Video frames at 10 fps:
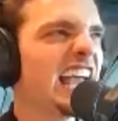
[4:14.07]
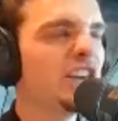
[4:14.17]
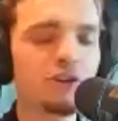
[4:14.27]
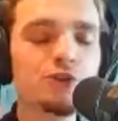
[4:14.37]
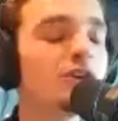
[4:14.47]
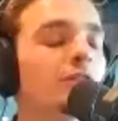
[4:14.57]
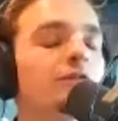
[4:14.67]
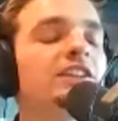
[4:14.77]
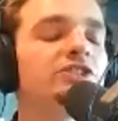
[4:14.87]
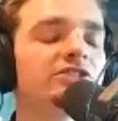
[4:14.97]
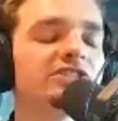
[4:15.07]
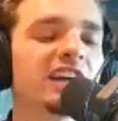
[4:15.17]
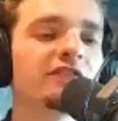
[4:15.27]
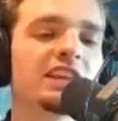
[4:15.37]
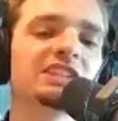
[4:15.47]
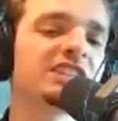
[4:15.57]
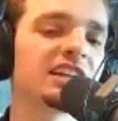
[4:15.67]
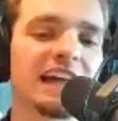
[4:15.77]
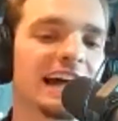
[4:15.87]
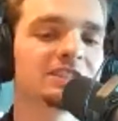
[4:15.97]
you convince yourself that it's going
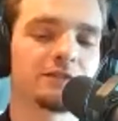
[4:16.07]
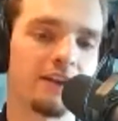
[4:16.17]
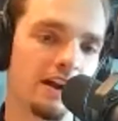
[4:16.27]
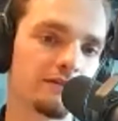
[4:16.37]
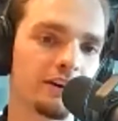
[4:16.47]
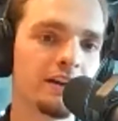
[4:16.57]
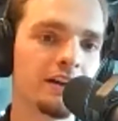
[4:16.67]
to last forever.